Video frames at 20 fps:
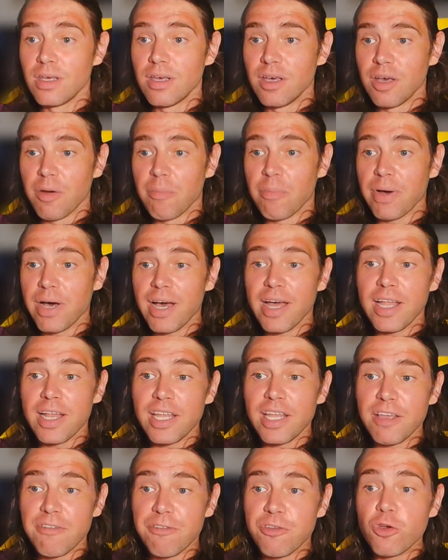But
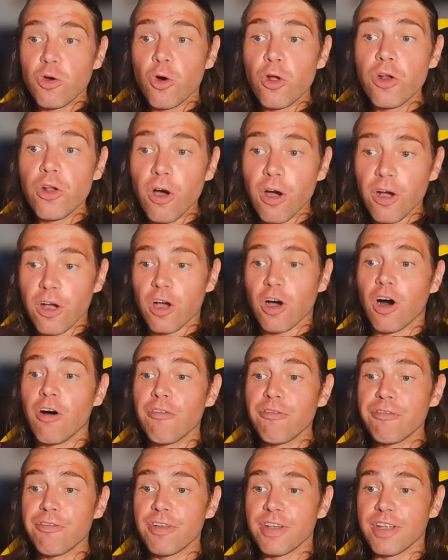if you're not
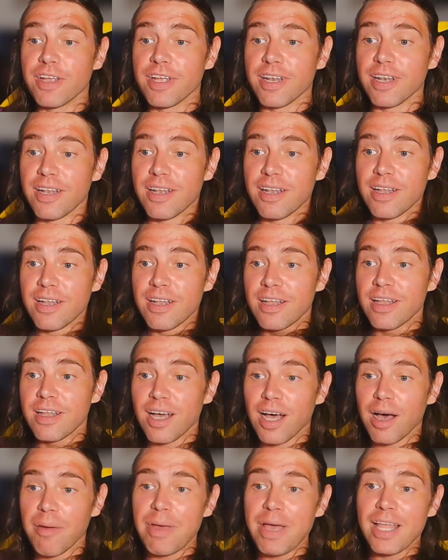confident
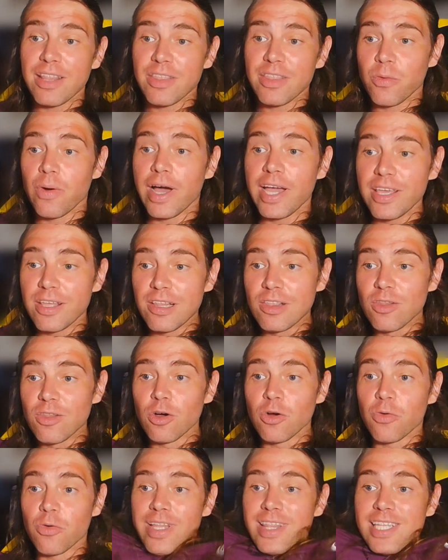about the way you
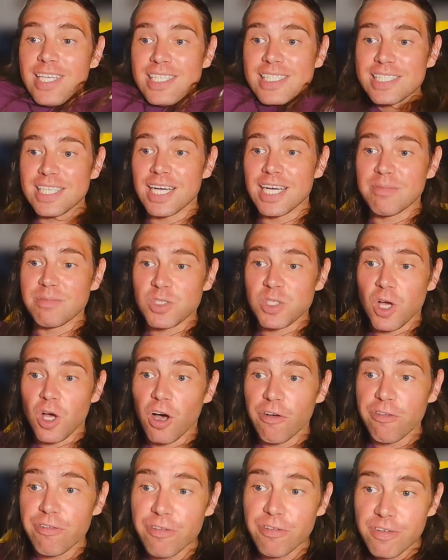look when this comes
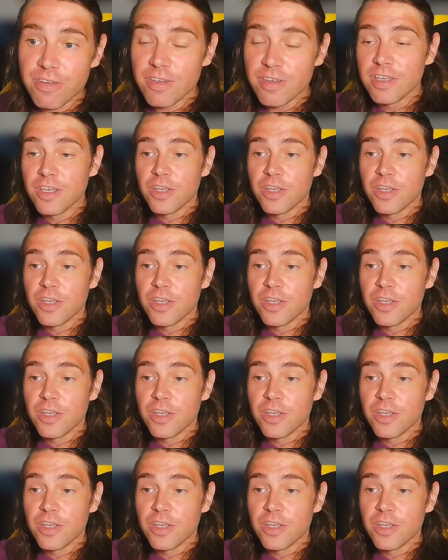off,